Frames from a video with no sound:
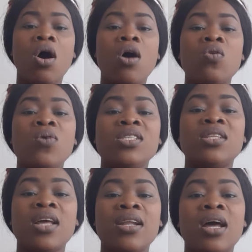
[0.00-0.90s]
Always
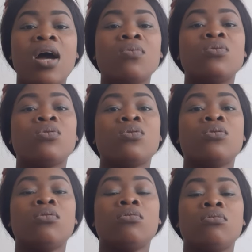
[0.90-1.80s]
learn how
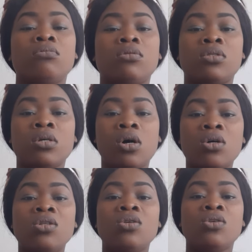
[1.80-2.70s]
to
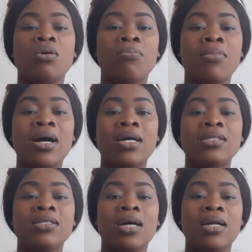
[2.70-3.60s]
talk to your
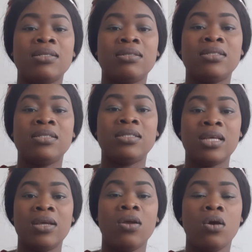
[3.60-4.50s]
man and
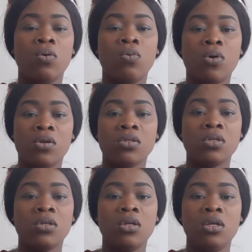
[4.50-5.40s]
say what
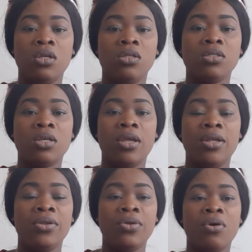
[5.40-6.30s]
is
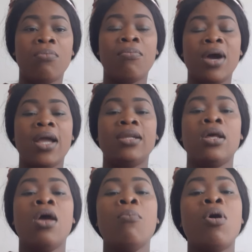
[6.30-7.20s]
in your mind.
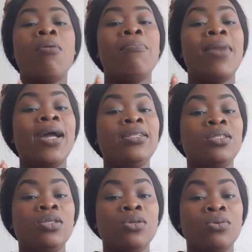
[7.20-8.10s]
But
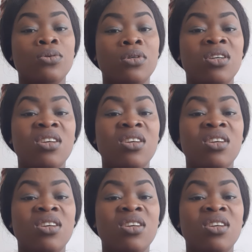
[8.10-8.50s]
mind you,